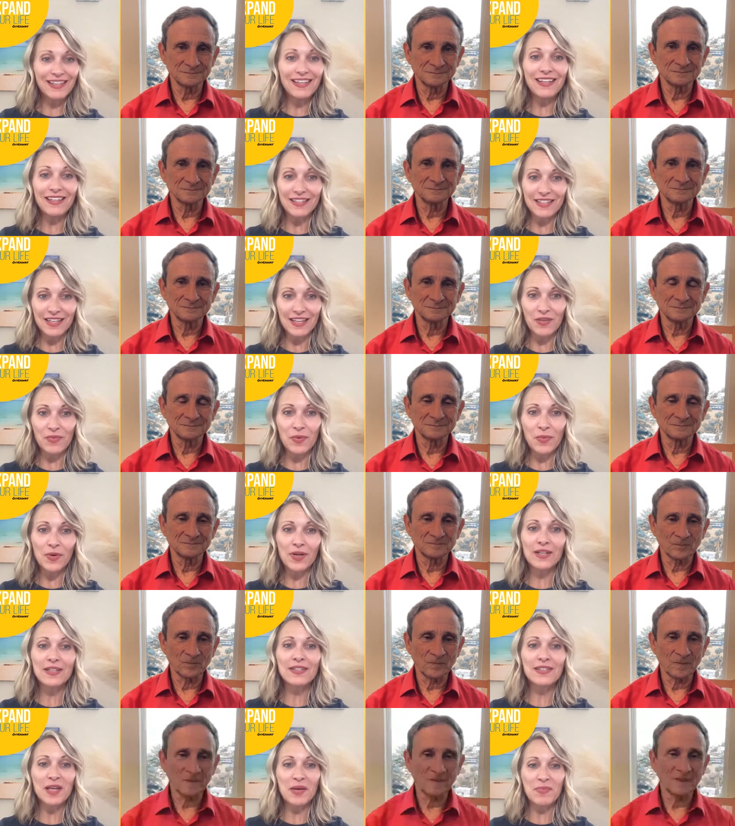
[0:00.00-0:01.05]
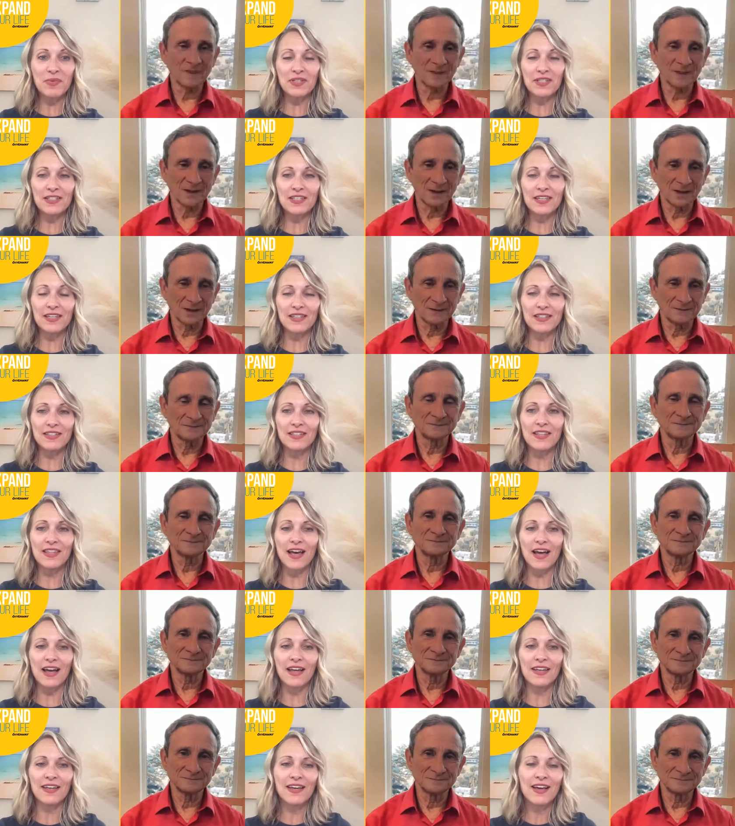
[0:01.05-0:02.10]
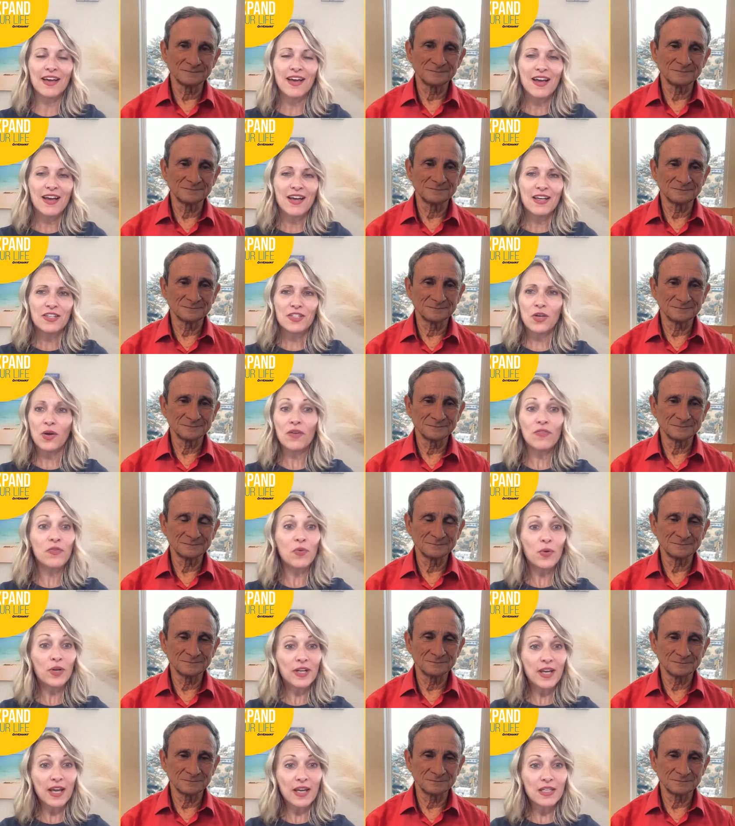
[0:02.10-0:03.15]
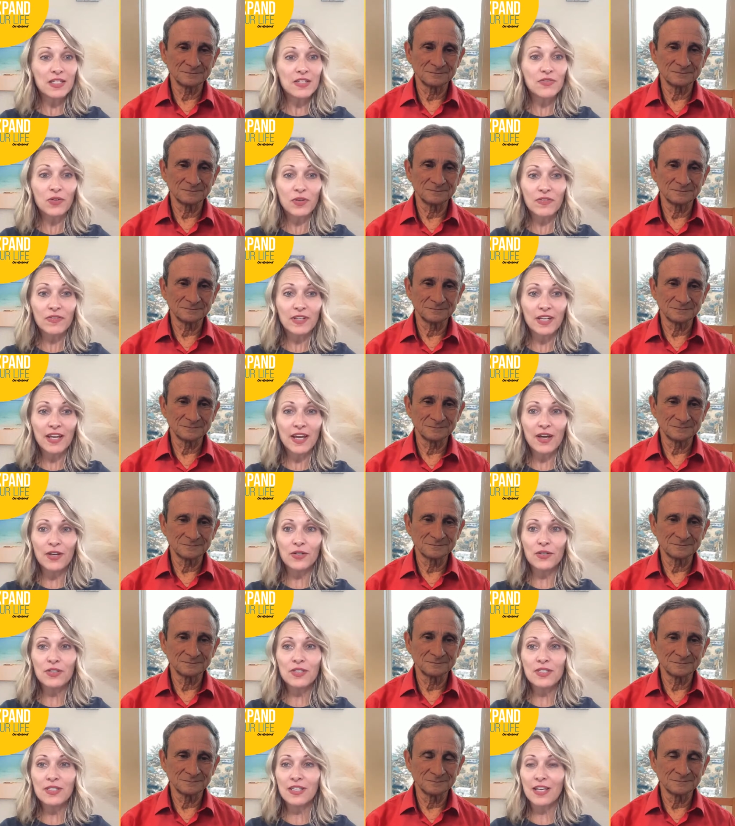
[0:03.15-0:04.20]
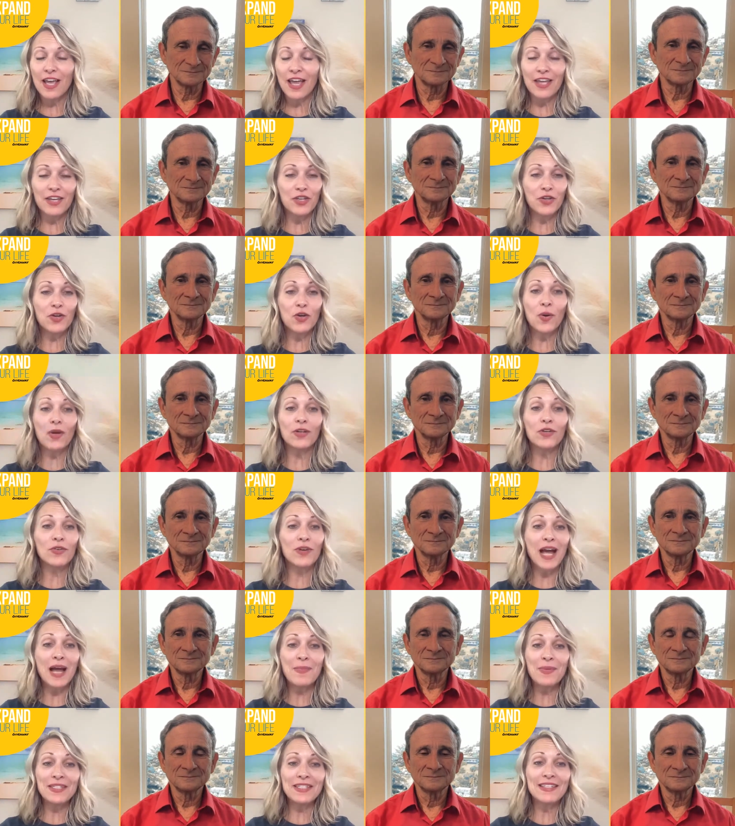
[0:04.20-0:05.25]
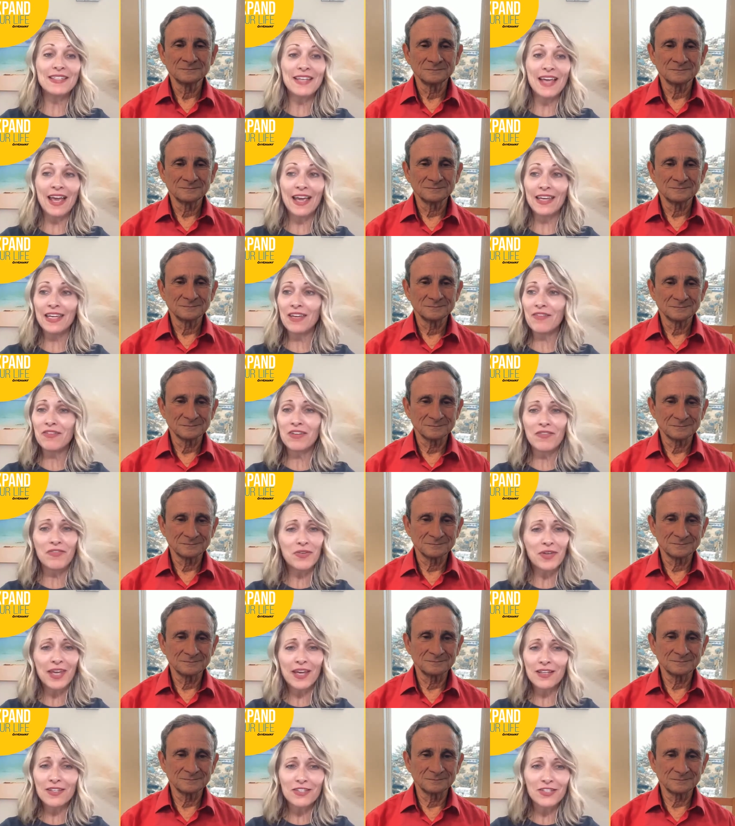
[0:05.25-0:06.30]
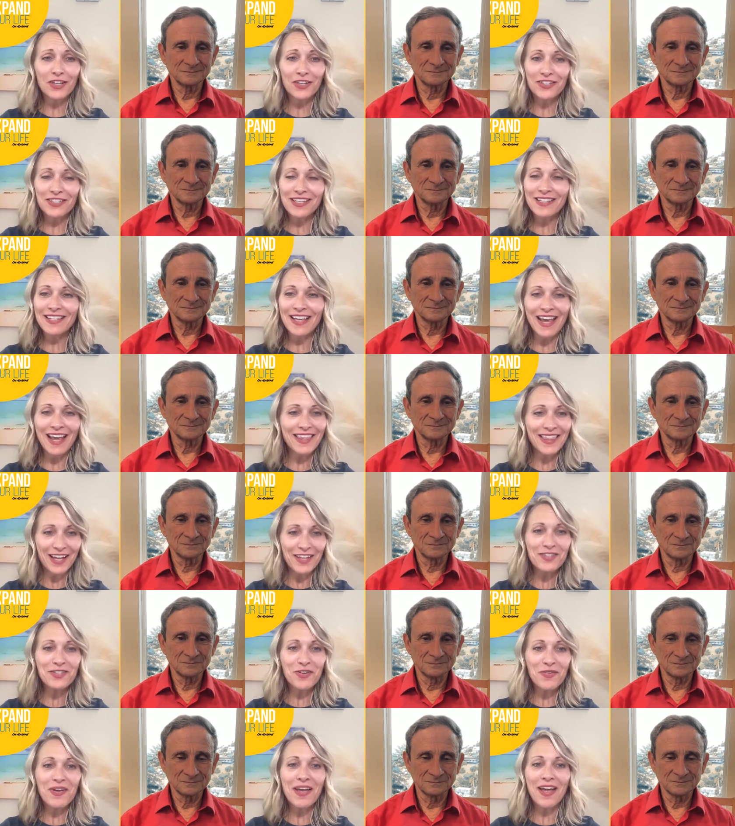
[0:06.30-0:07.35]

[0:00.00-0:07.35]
Speaker 1: easy. We want to step in into that. So at four days, four videos, and you can go and grab it today. Even if you can't start today, that's